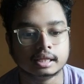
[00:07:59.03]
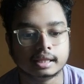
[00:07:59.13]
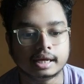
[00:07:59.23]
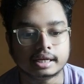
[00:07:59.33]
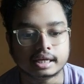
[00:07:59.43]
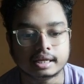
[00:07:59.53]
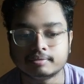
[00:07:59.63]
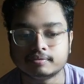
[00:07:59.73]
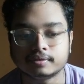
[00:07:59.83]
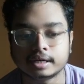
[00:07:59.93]
Like
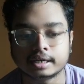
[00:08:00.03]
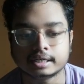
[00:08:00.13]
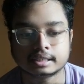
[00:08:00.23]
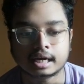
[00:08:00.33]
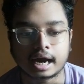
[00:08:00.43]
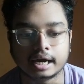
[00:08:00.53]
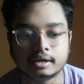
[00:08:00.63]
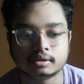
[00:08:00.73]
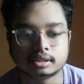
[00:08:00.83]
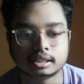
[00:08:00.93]
if it is a
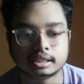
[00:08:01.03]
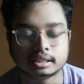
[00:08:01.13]
hydrogen